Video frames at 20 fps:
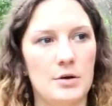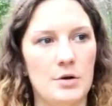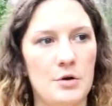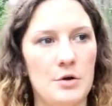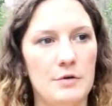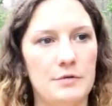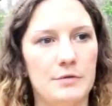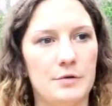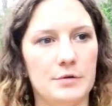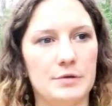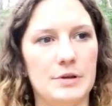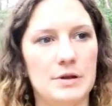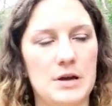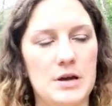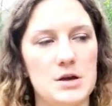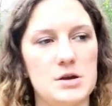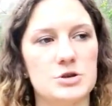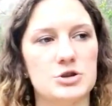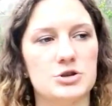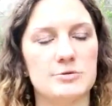
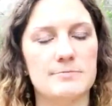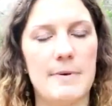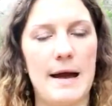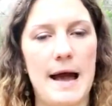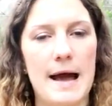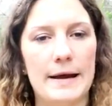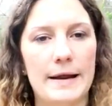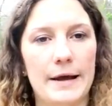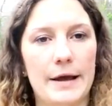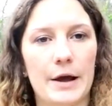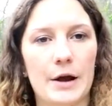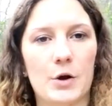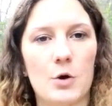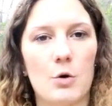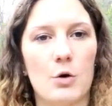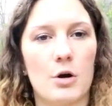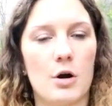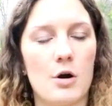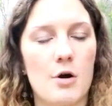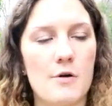overly dramatic
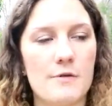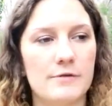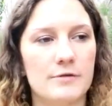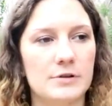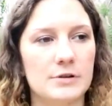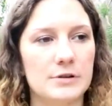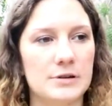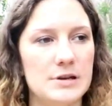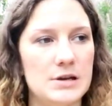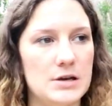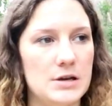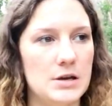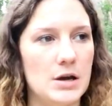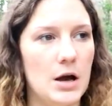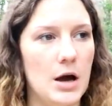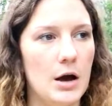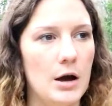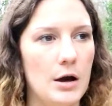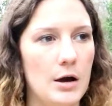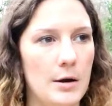or
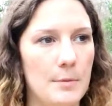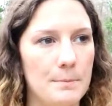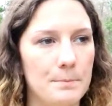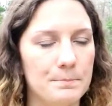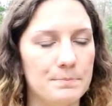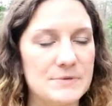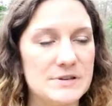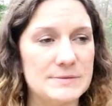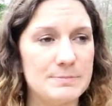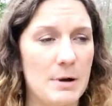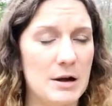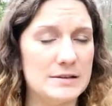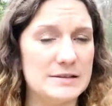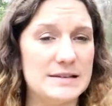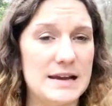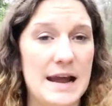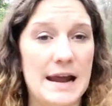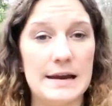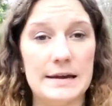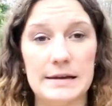overly
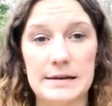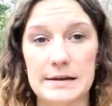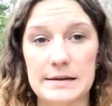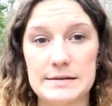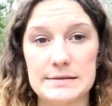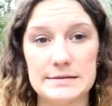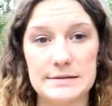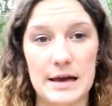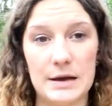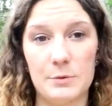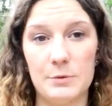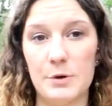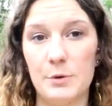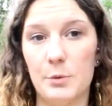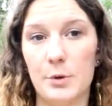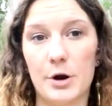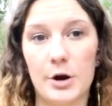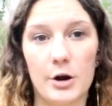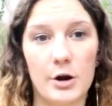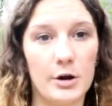spontaneous like we
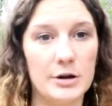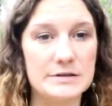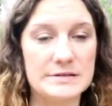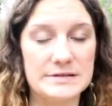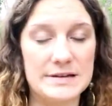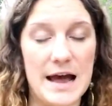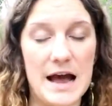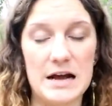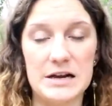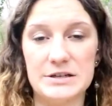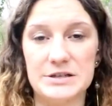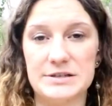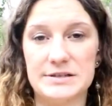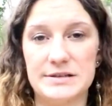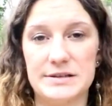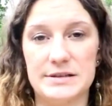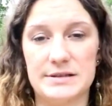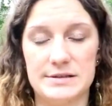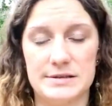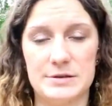were in Sag
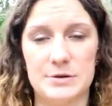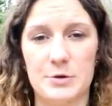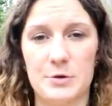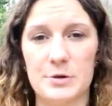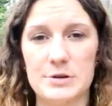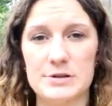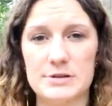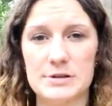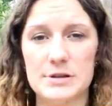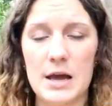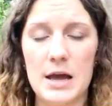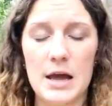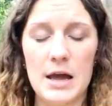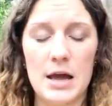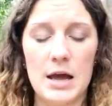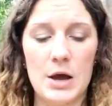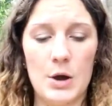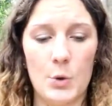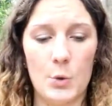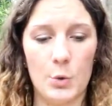season,
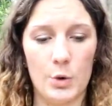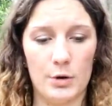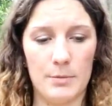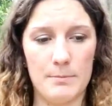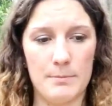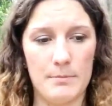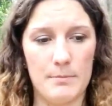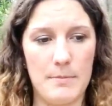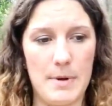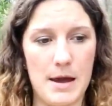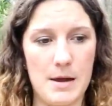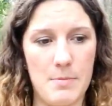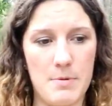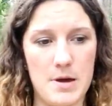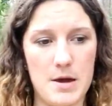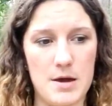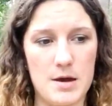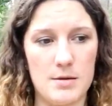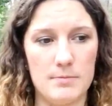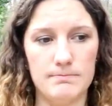or
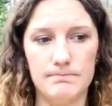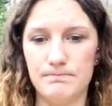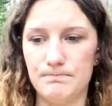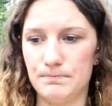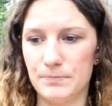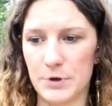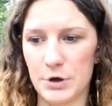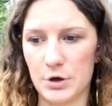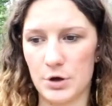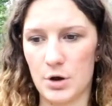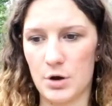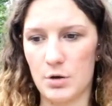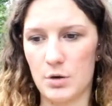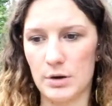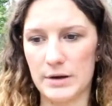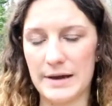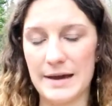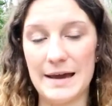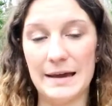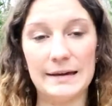maybe, you
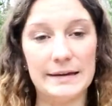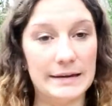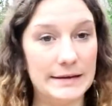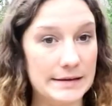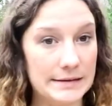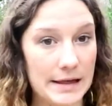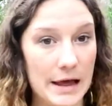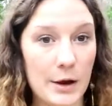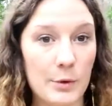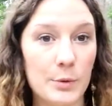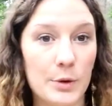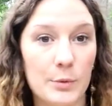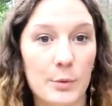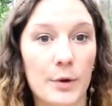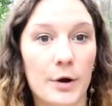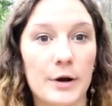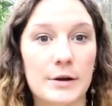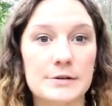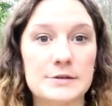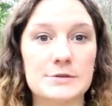know, kinky like we
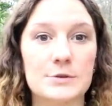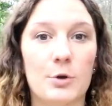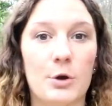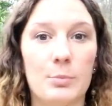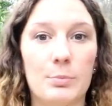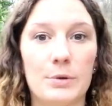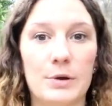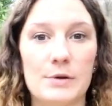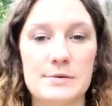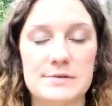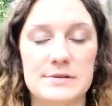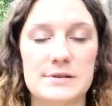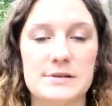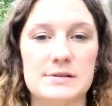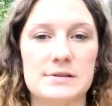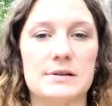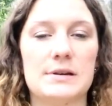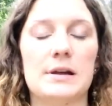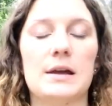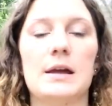were in Scorpio
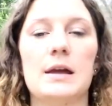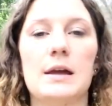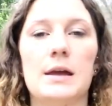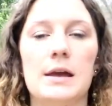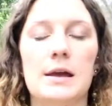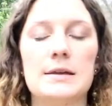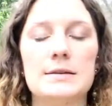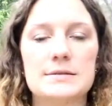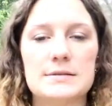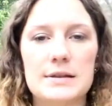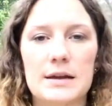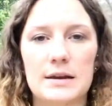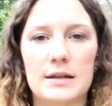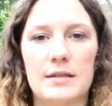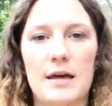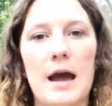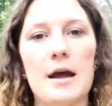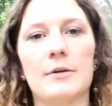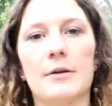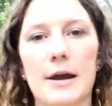season. It's none
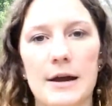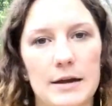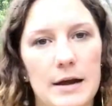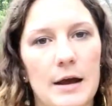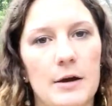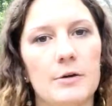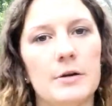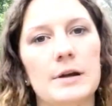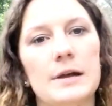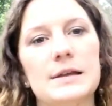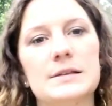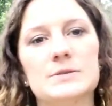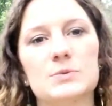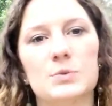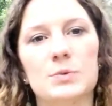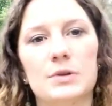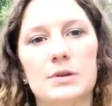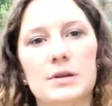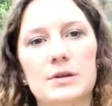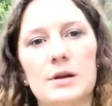of that right now. It's
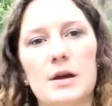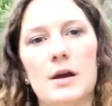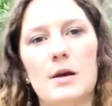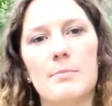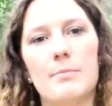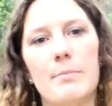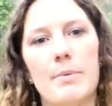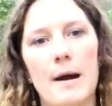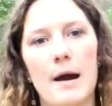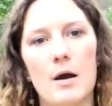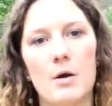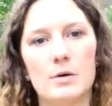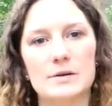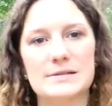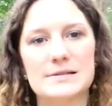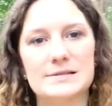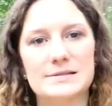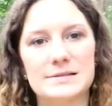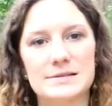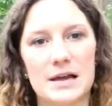really about
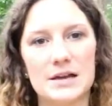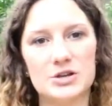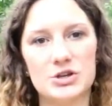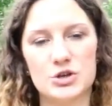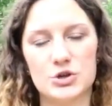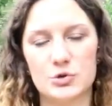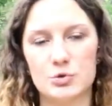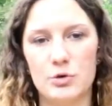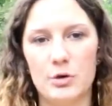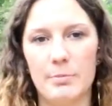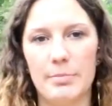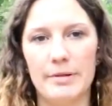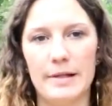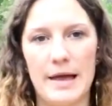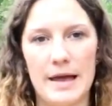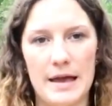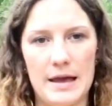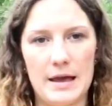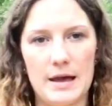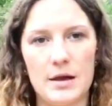sensual
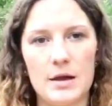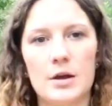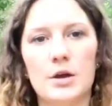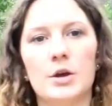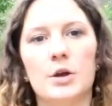play,